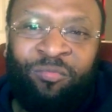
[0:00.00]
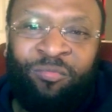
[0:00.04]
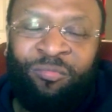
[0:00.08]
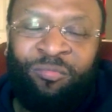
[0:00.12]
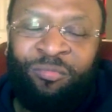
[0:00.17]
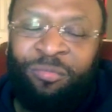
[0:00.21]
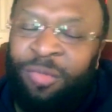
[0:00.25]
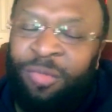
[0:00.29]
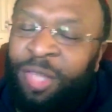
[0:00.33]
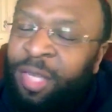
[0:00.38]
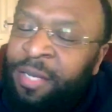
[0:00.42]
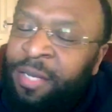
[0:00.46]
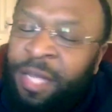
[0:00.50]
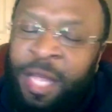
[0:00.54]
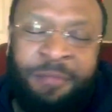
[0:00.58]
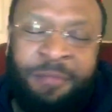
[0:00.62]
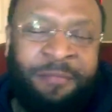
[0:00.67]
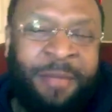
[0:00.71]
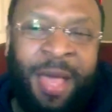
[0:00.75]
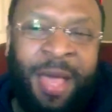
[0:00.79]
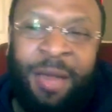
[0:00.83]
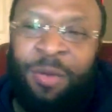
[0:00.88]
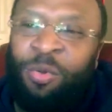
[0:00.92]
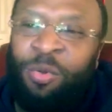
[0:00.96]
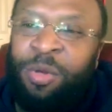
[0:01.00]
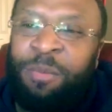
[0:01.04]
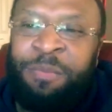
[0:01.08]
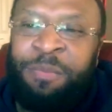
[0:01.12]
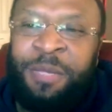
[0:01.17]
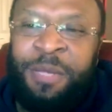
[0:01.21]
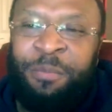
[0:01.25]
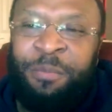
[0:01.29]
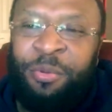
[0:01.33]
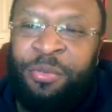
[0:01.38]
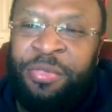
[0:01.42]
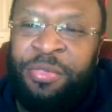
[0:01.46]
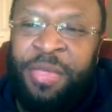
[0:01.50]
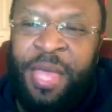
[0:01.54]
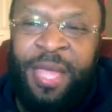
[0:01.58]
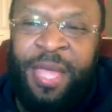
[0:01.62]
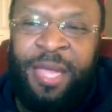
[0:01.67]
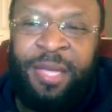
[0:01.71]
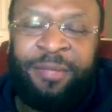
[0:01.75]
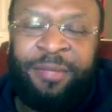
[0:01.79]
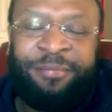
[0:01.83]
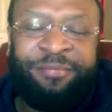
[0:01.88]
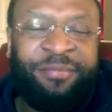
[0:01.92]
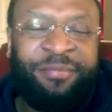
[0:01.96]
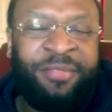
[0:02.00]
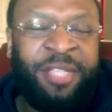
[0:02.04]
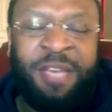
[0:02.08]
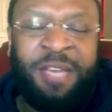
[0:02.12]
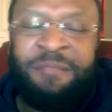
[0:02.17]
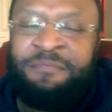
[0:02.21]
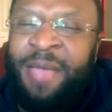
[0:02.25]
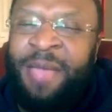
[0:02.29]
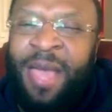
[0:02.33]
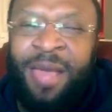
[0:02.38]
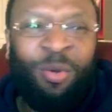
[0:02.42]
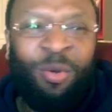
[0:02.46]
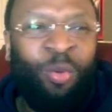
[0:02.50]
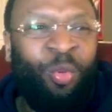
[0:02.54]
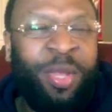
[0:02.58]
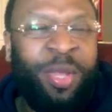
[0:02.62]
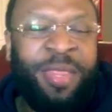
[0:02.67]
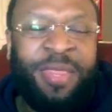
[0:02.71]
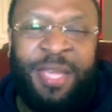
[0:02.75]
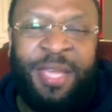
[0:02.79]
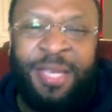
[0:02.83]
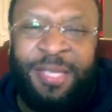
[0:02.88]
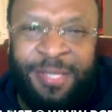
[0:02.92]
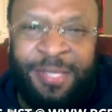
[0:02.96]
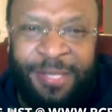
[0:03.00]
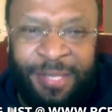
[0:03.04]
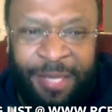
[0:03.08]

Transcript: Doesn't matter what people think, doesn't matter what they say.